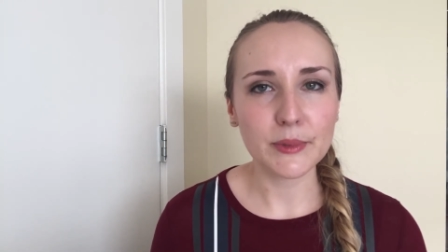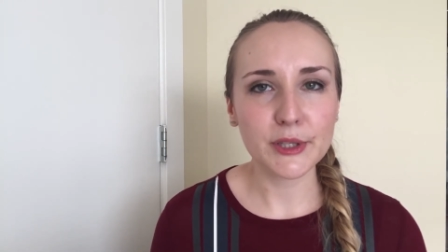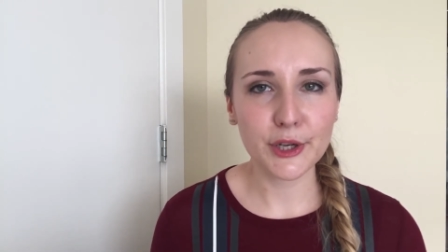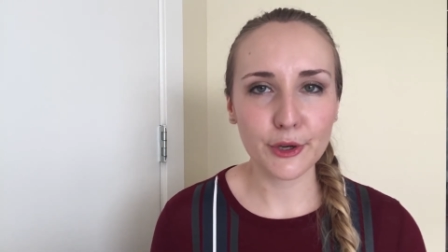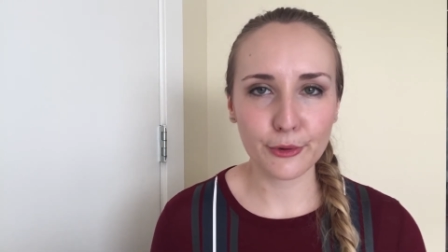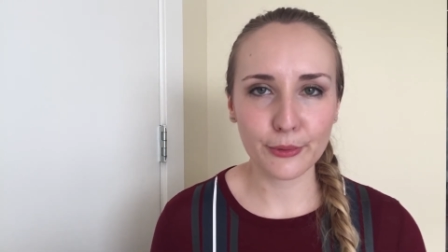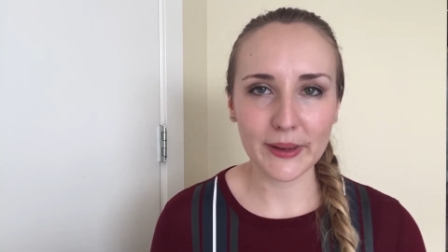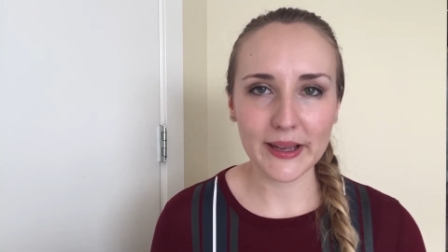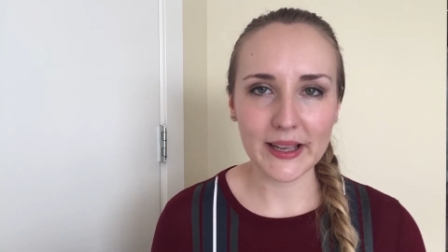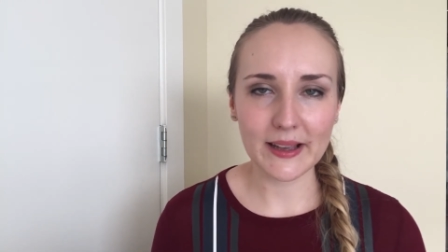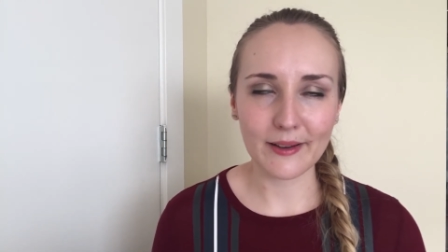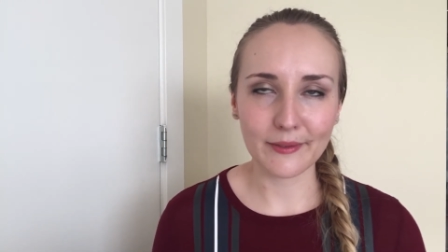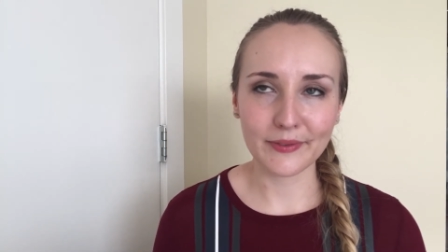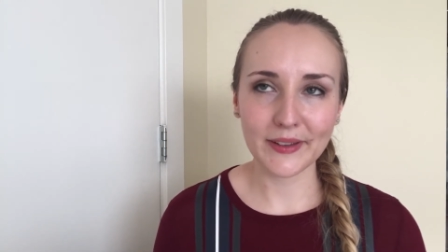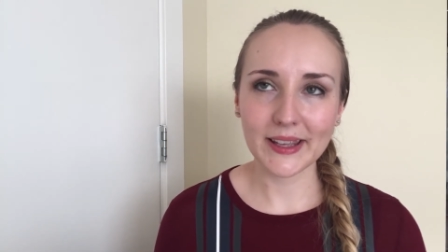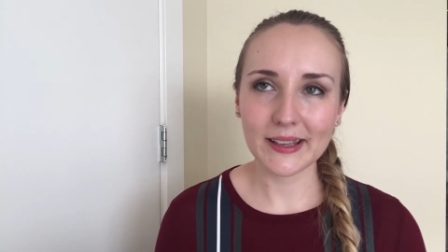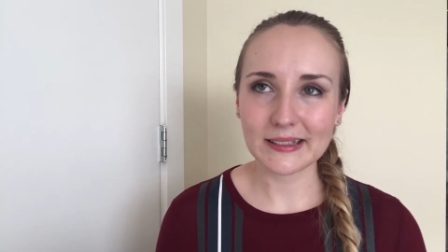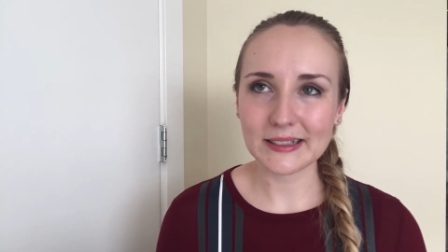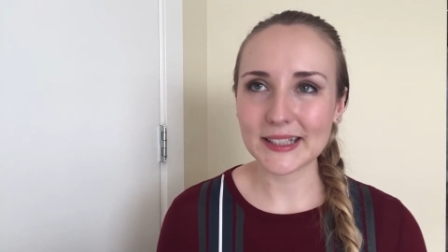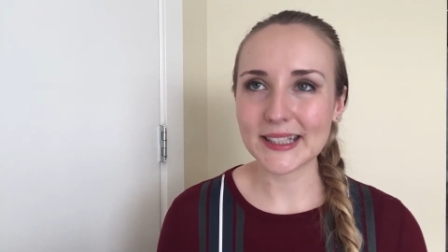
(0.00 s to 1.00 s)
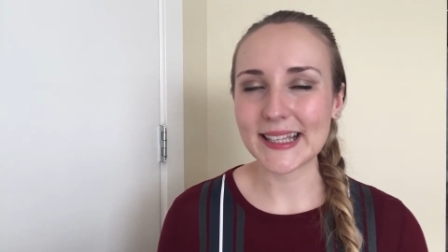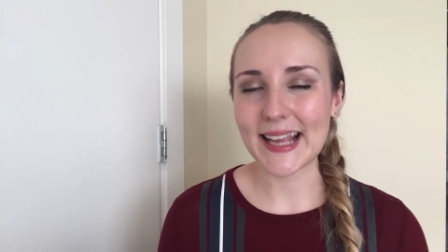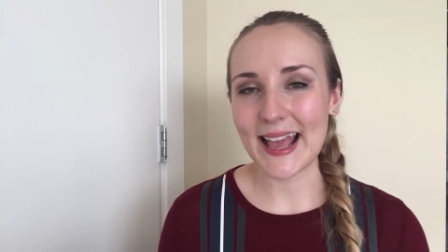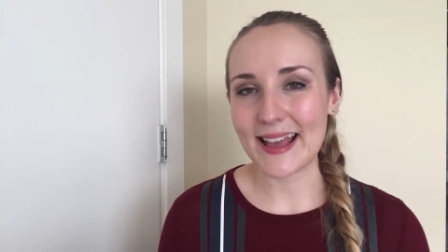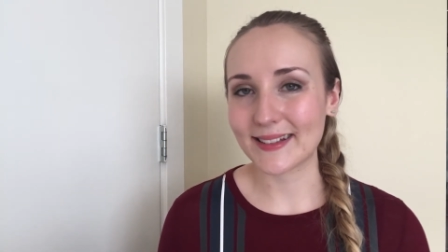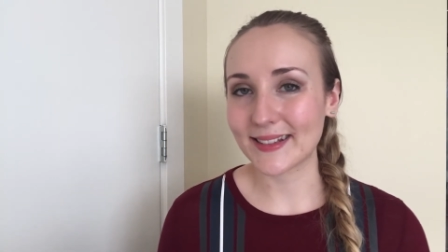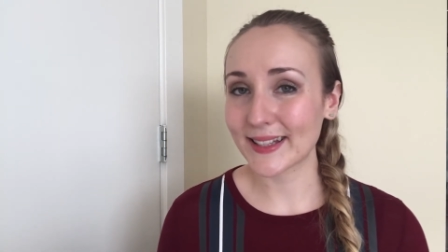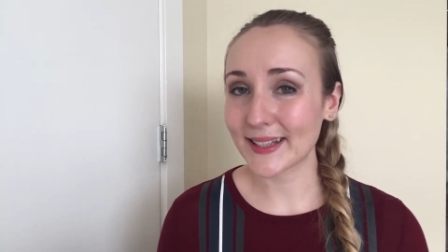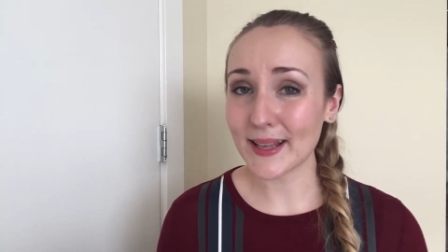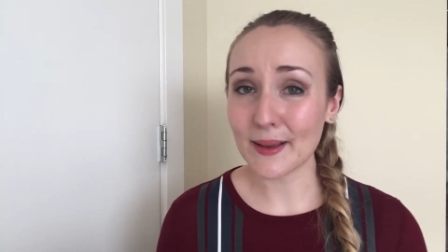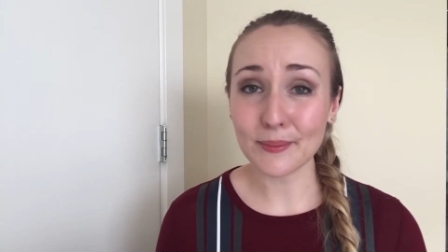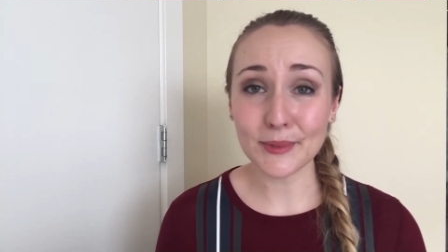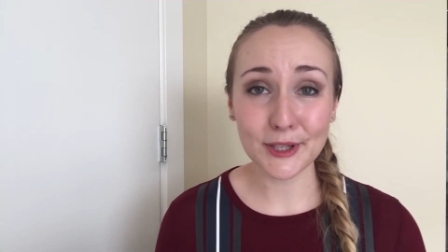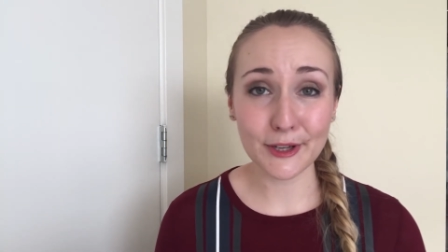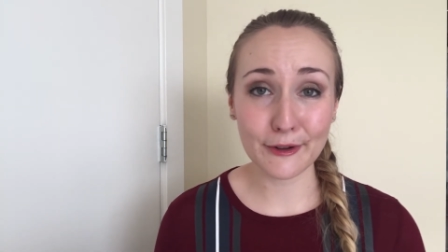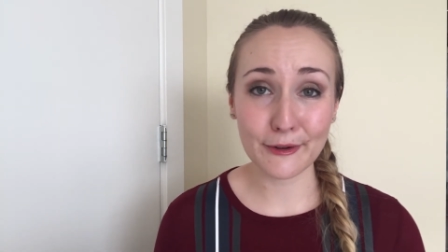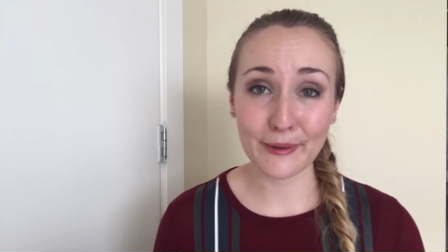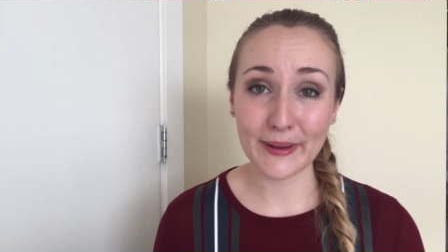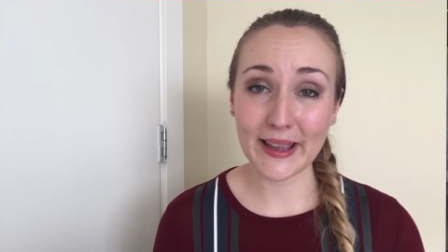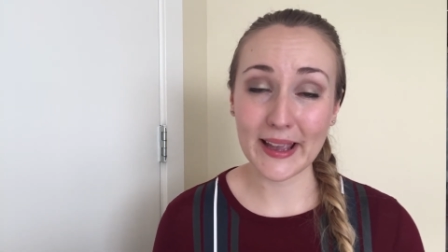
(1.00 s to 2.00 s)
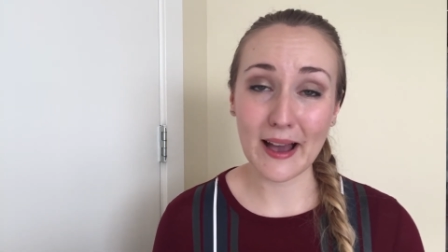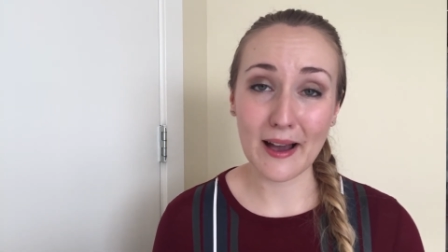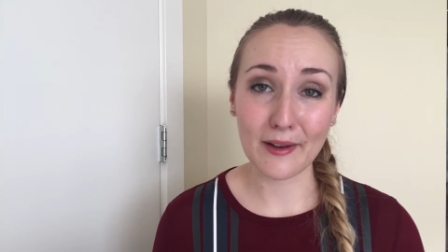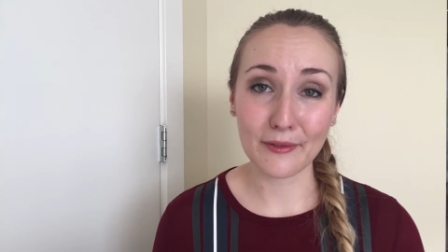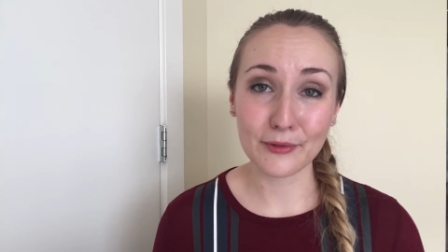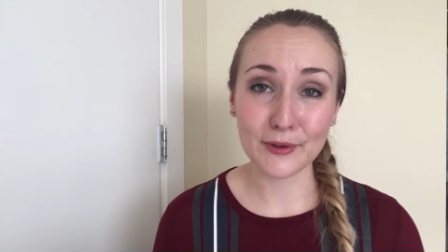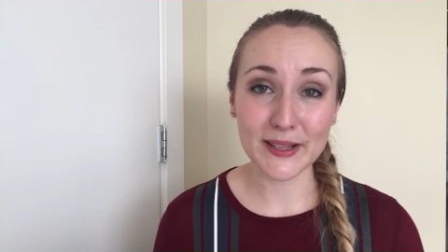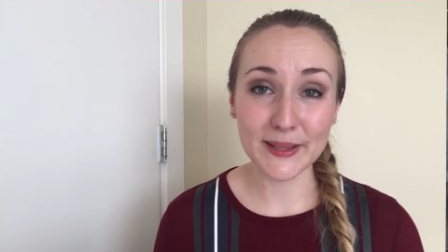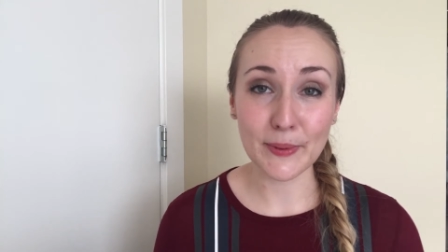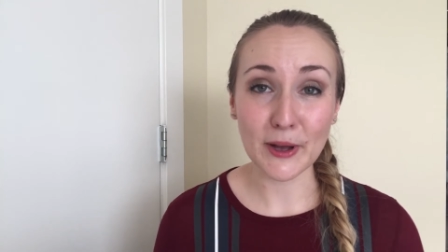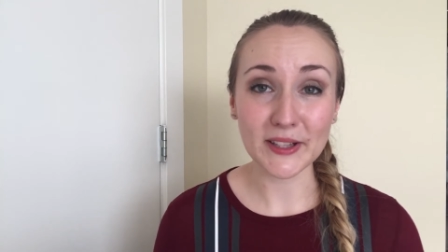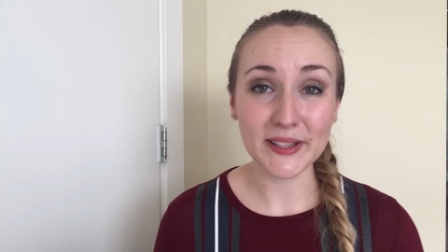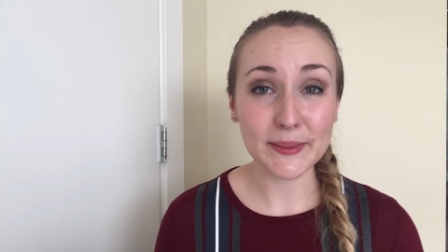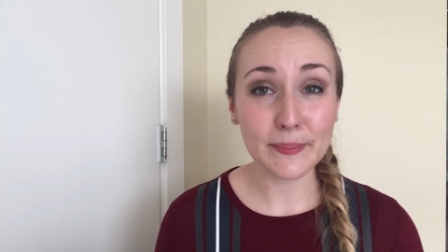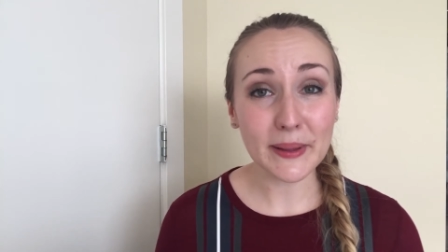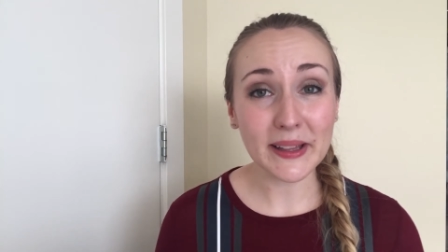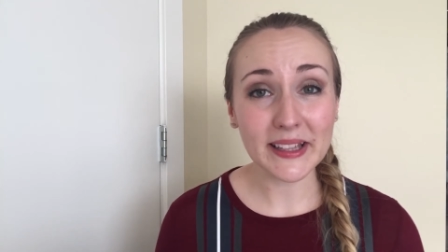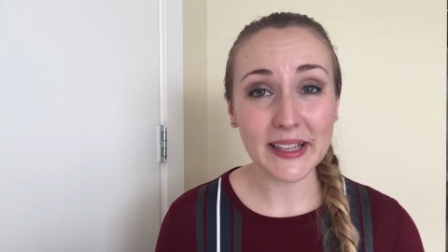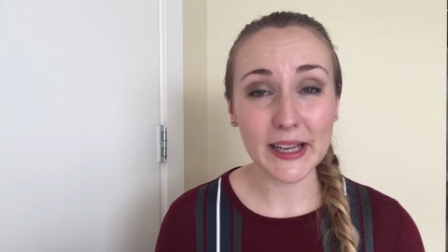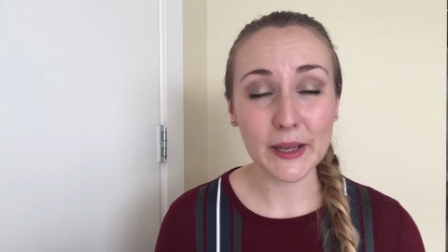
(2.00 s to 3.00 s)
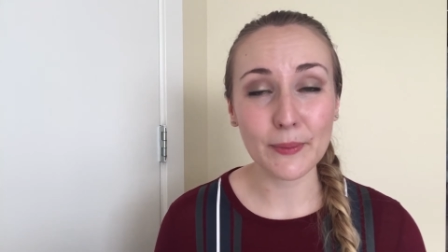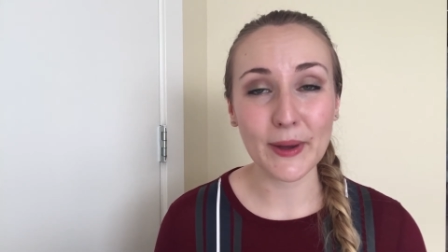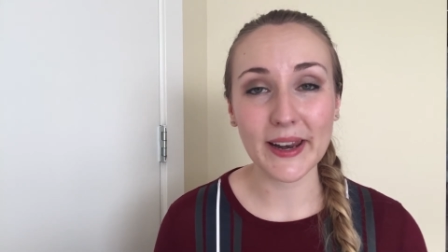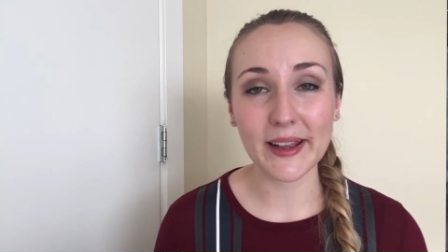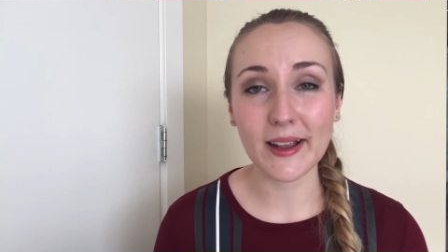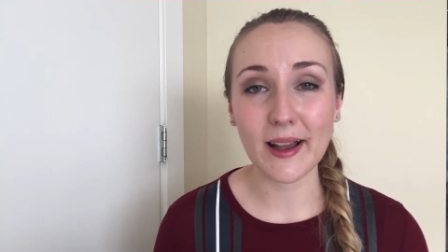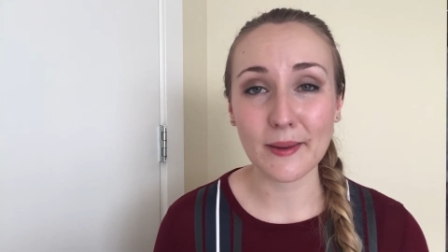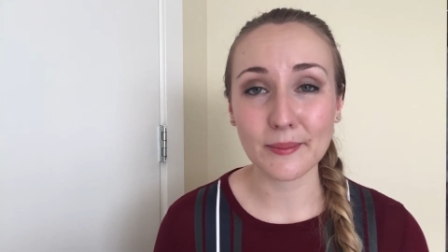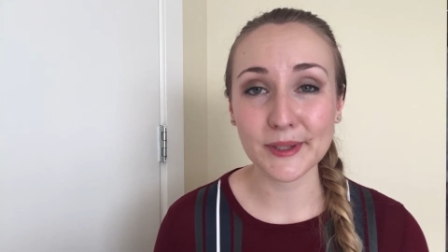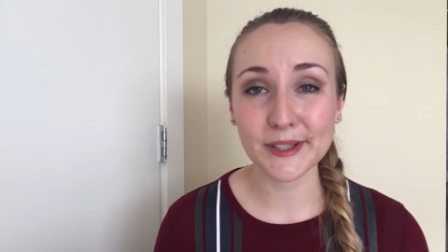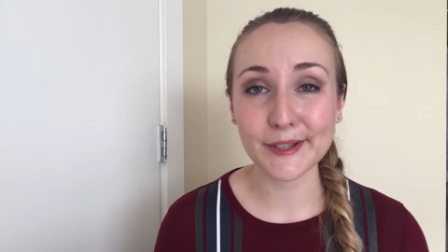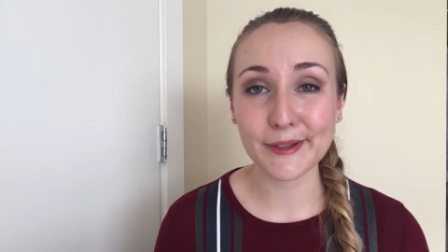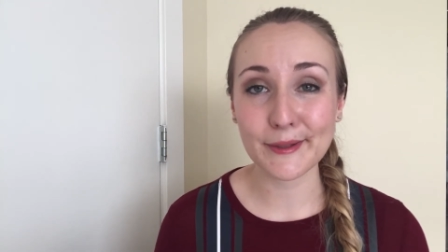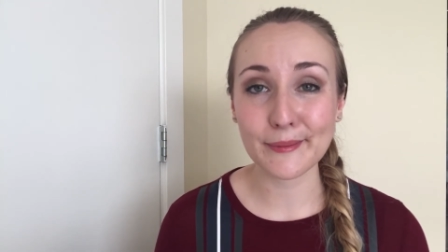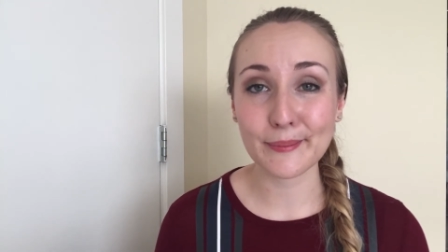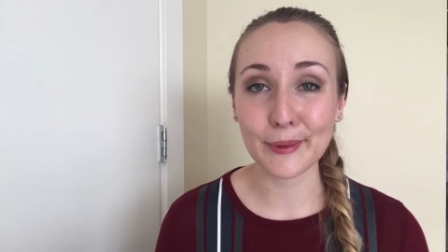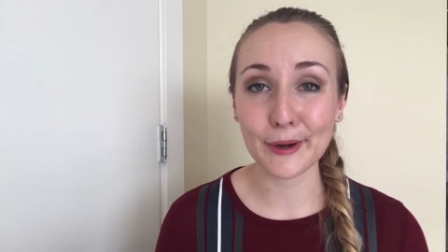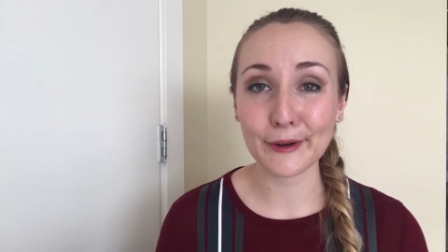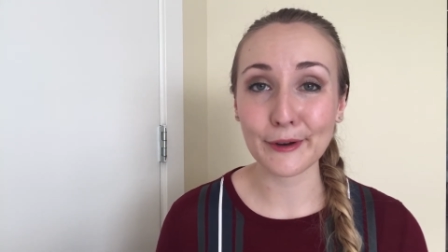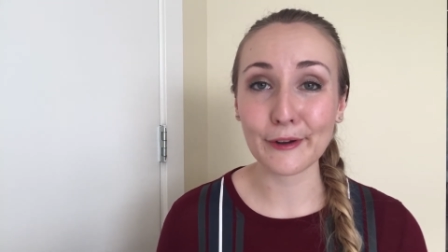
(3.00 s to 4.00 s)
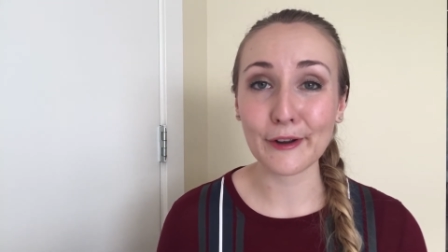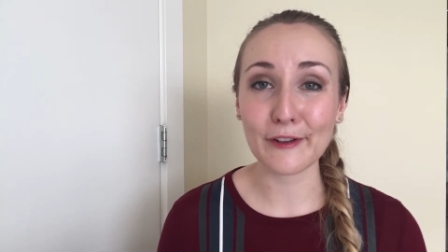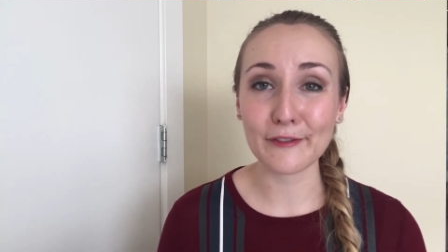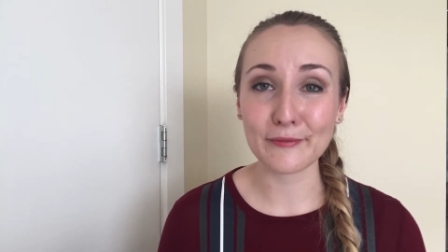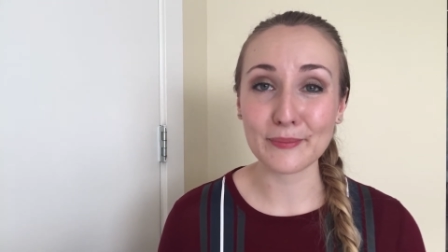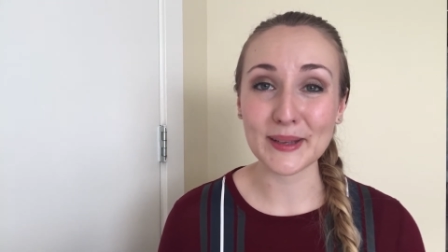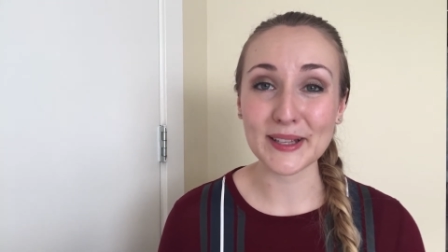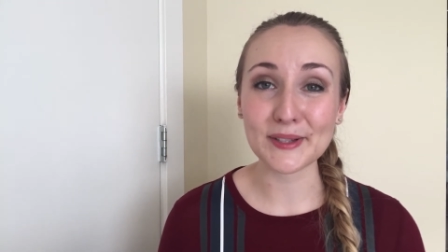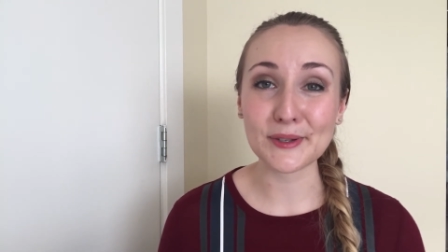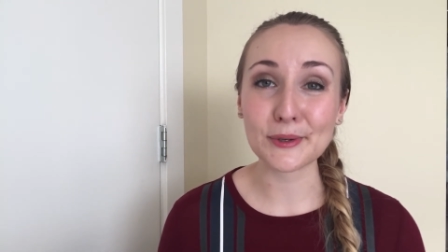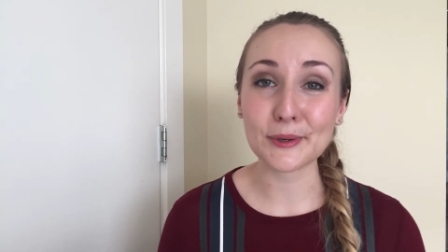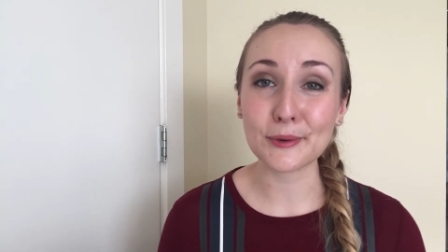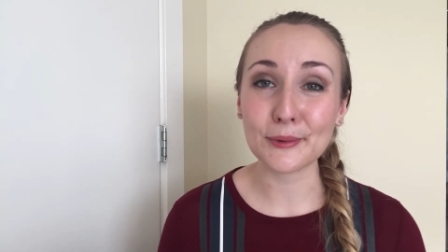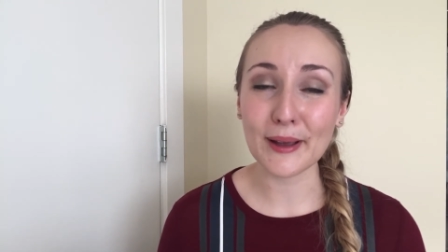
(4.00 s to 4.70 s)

degree of guilt and some degree of responsibility when it comes to the murder of Mr.